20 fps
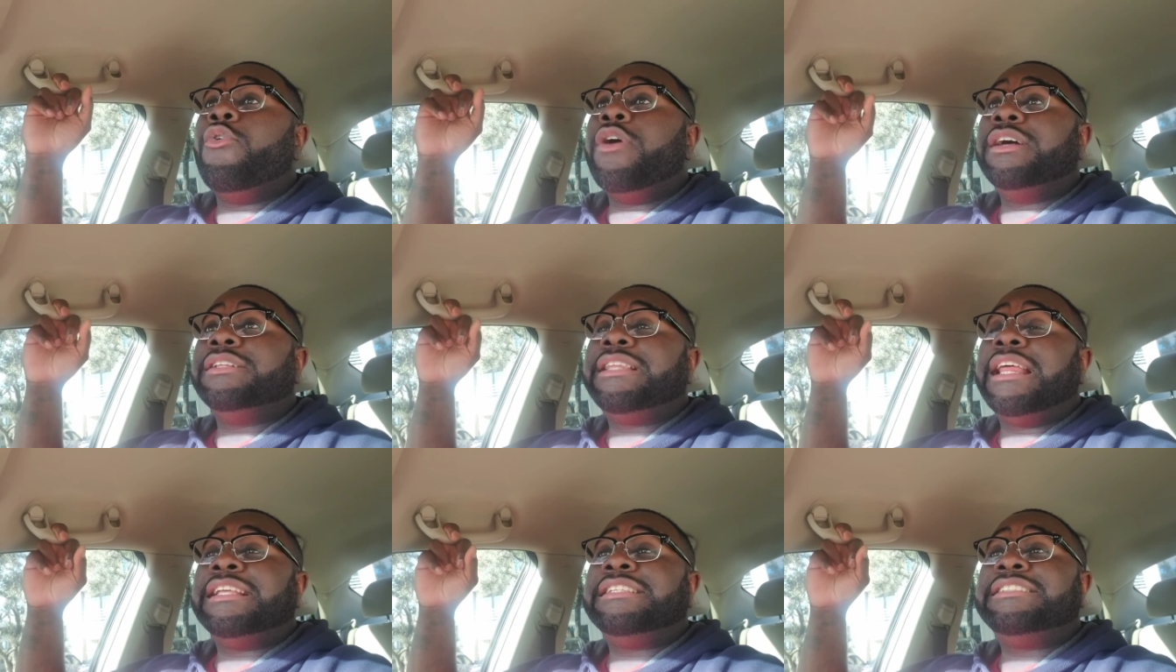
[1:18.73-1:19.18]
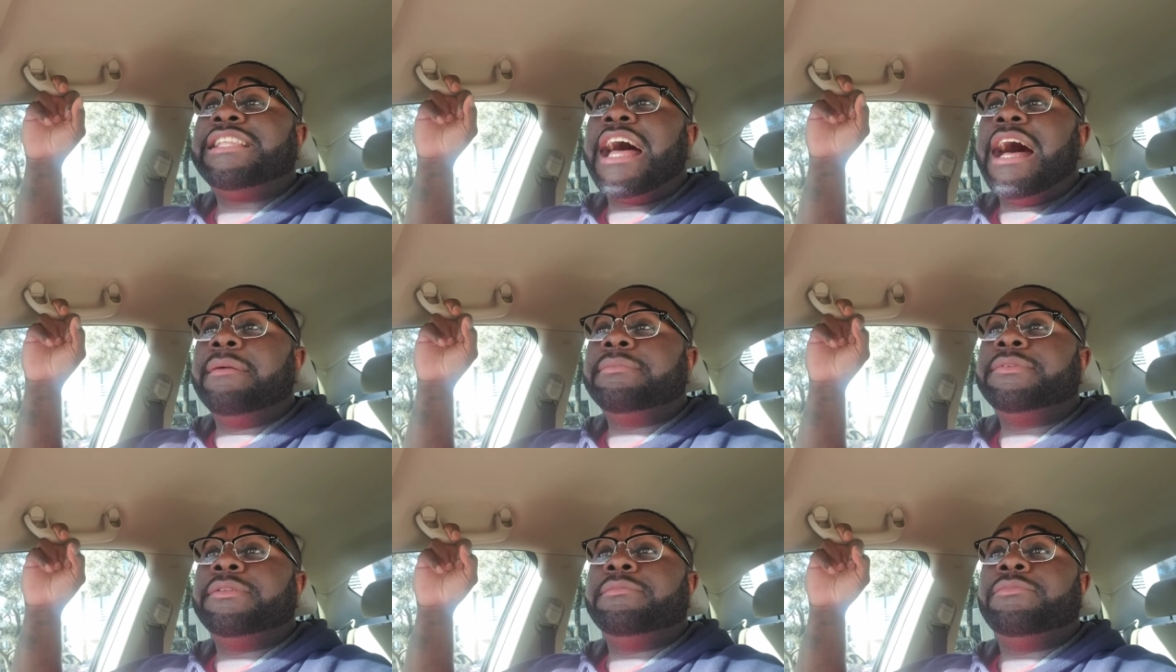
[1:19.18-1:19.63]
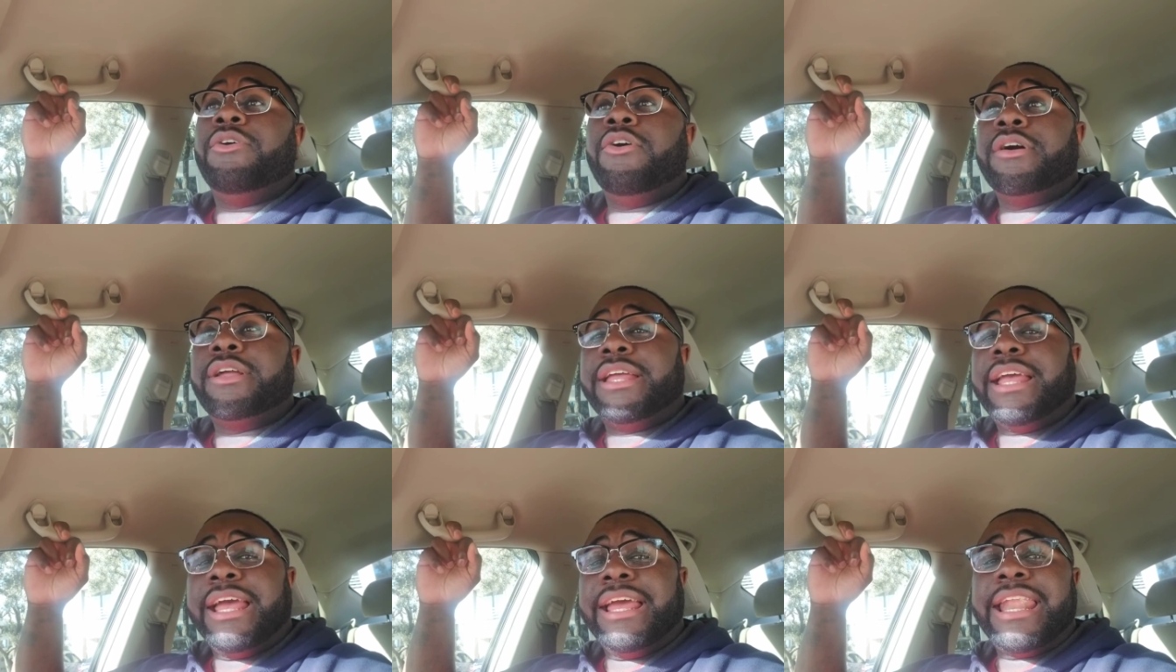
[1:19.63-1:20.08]
what? They stopped them.
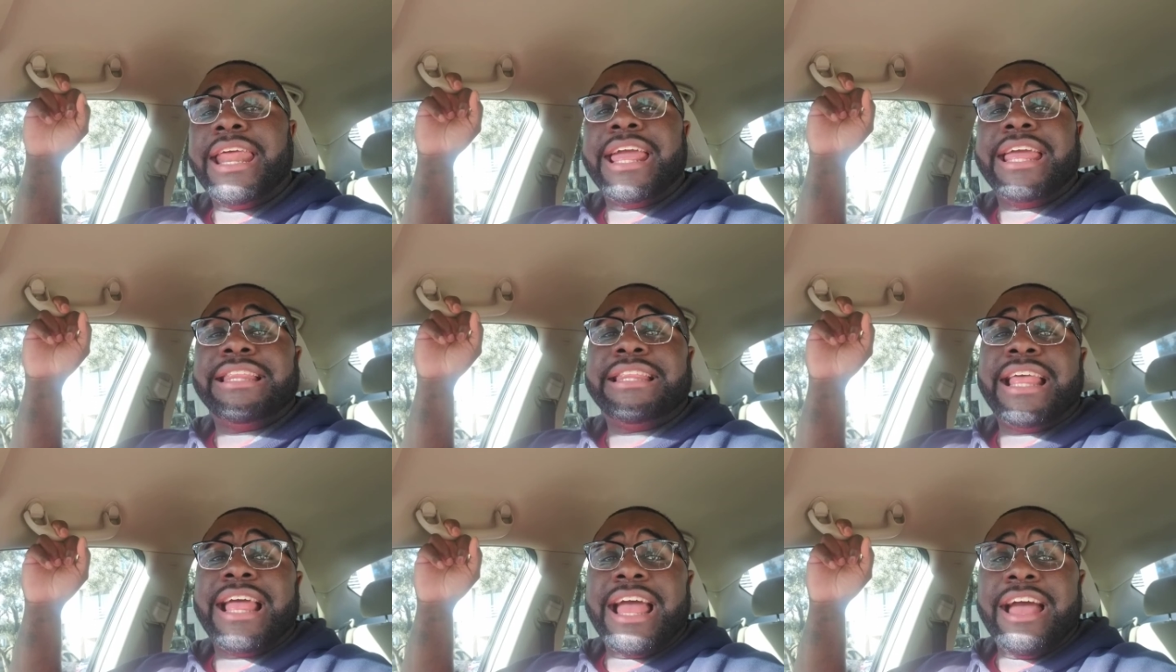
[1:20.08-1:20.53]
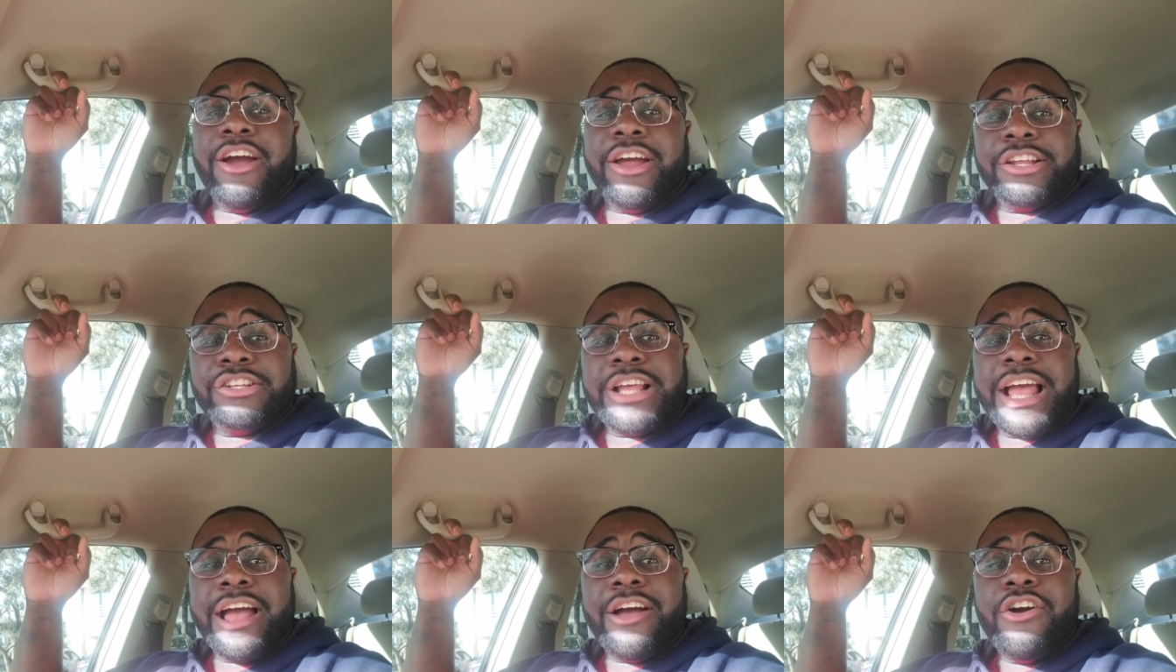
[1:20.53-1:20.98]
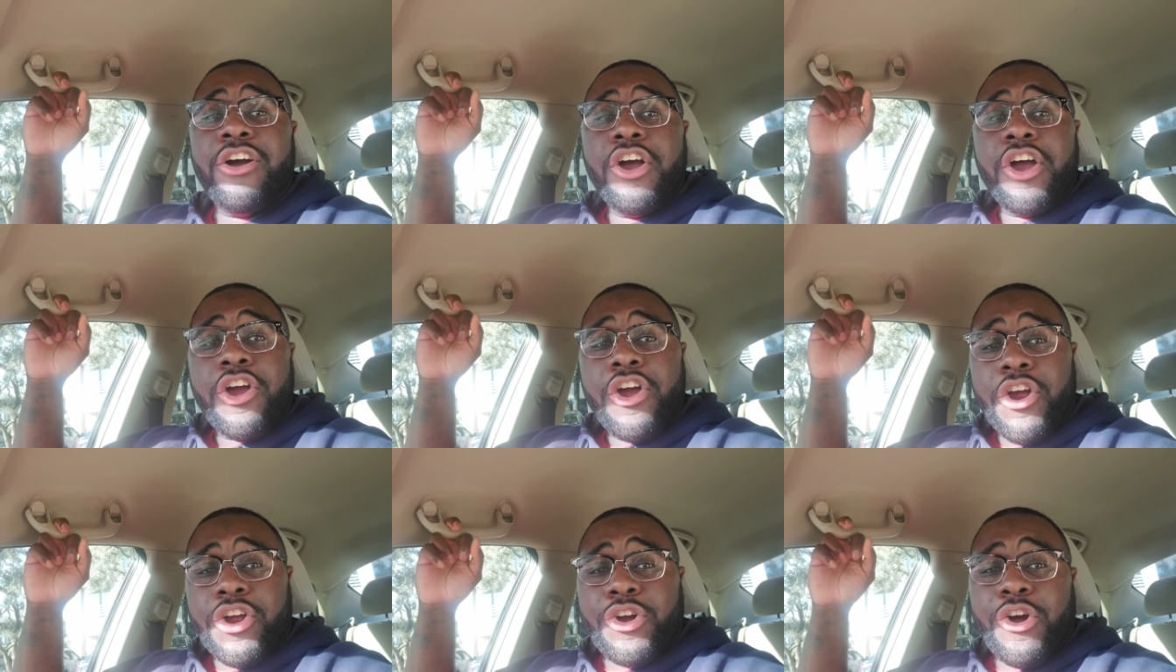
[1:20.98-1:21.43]
Okay, they get that
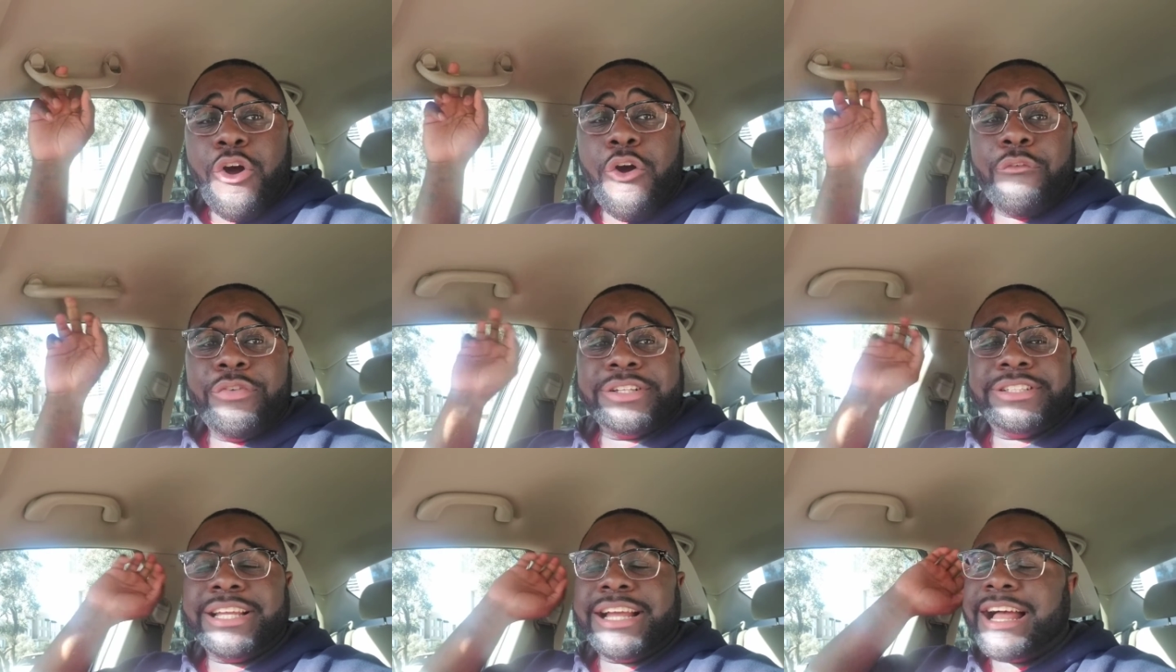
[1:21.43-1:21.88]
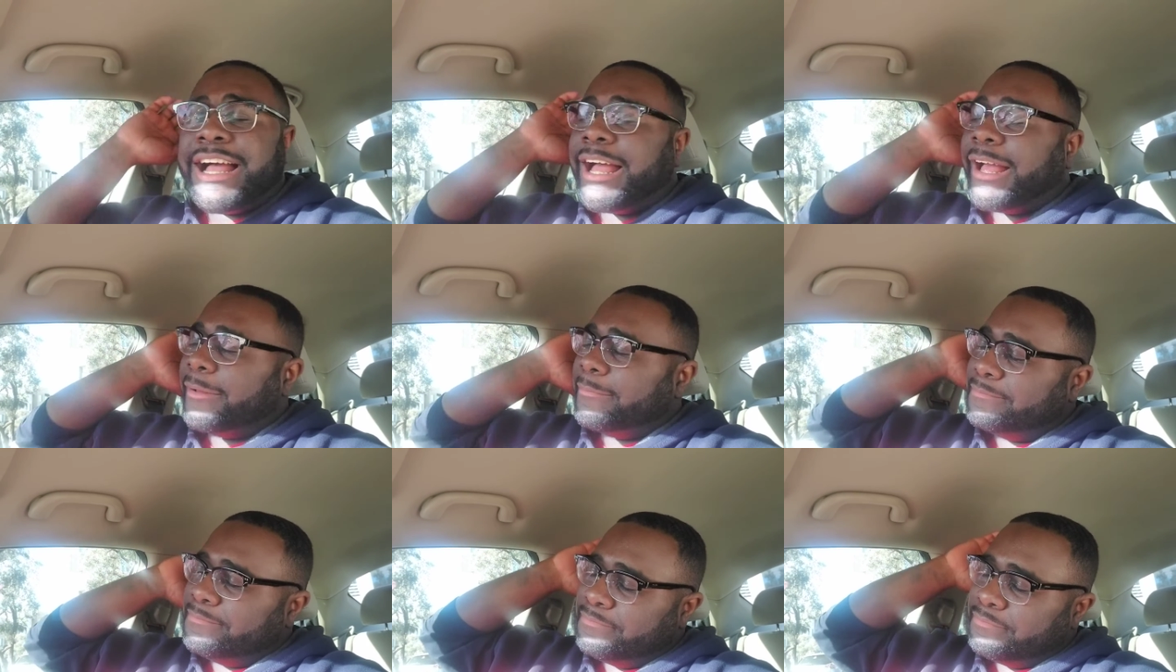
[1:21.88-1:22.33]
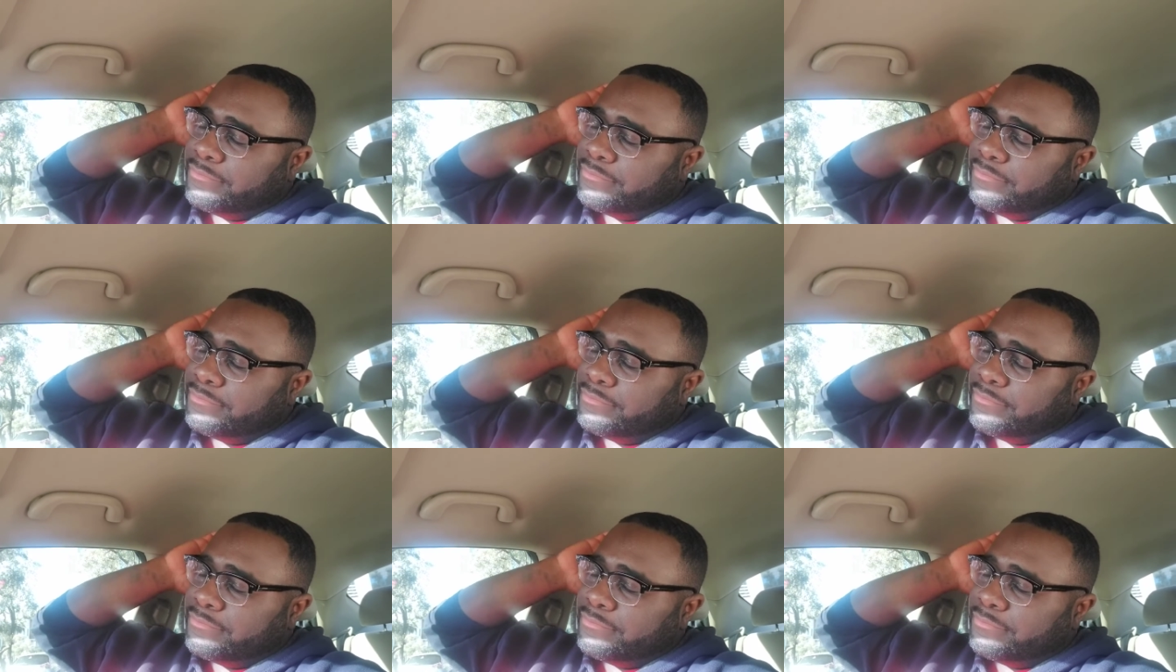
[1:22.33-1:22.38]
or go overtime.